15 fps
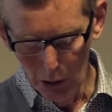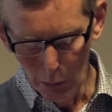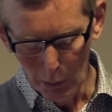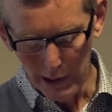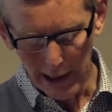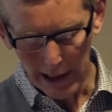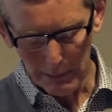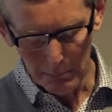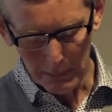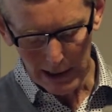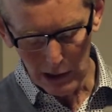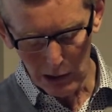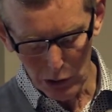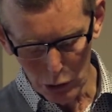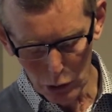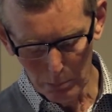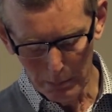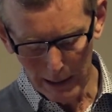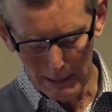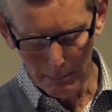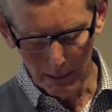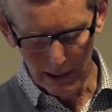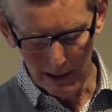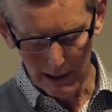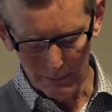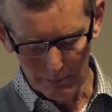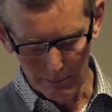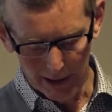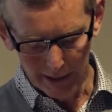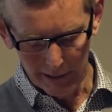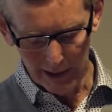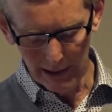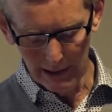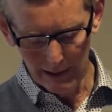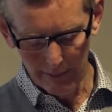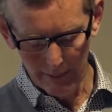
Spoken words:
When I meet new people, it's very